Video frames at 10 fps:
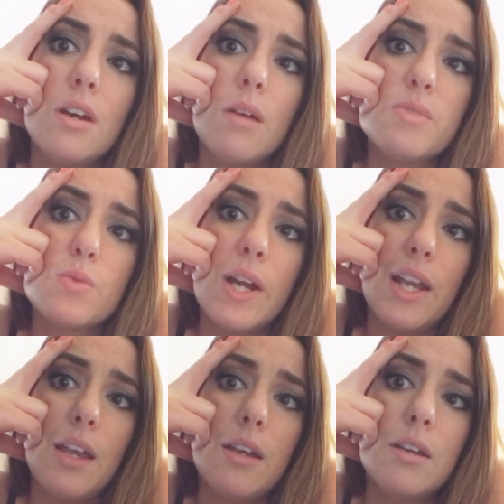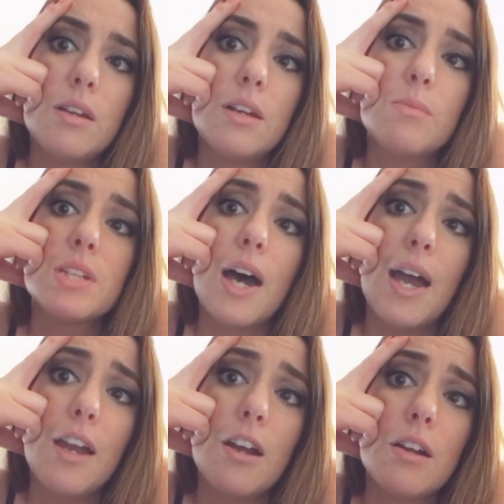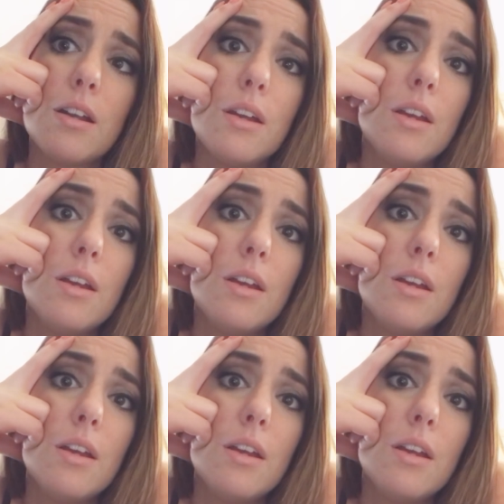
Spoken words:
I'm sweaty, and I'm tired,